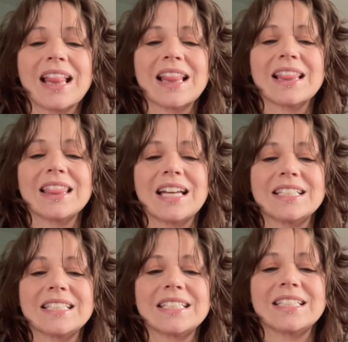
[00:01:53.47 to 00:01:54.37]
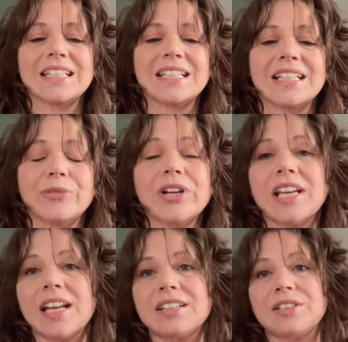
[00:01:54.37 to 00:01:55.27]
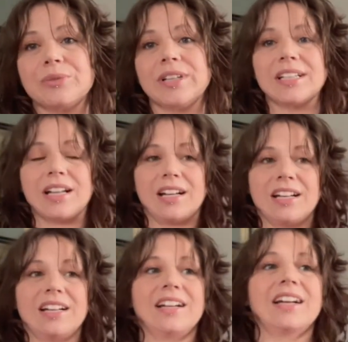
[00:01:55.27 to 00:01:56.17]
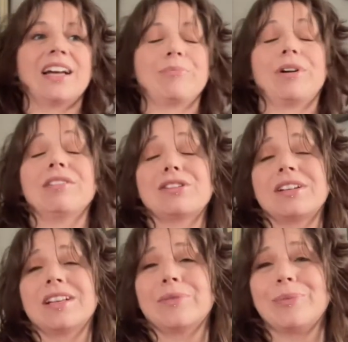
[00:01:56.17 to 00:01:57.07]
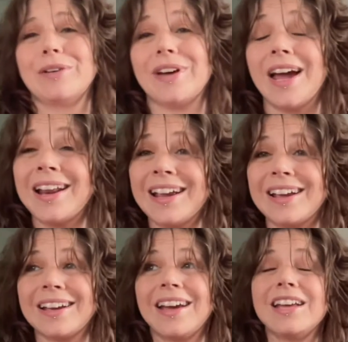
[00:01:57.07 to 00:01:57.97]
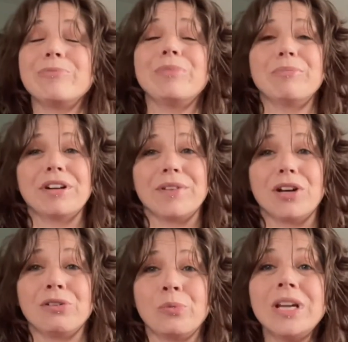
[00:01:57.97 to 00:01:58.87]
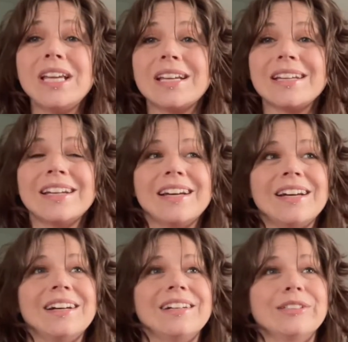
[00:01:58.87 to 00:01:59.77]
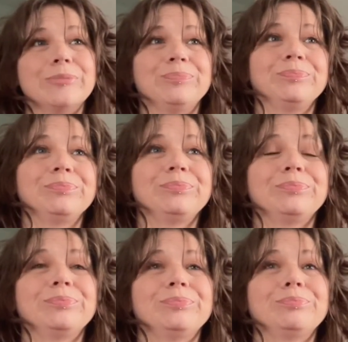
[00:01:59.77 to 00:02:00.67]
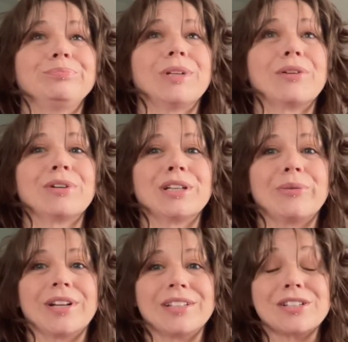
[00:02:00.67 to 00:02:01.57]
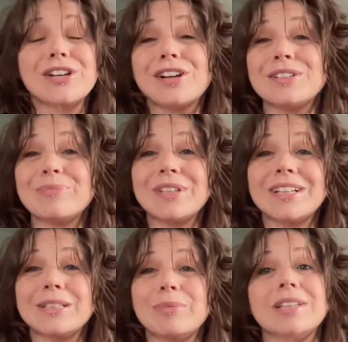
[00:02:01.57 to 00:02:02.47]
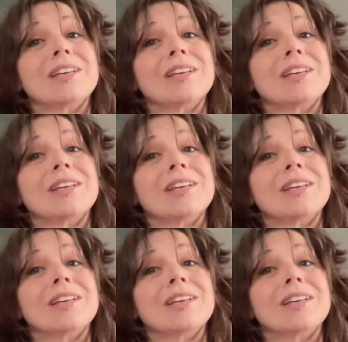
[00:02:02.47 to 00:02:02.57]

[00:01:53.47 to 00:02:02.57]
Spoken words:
Let's see. We're going to get into it. I apologize. I have a bit of a headache. It's been a bit of a long week. But I really wanted to share some things because I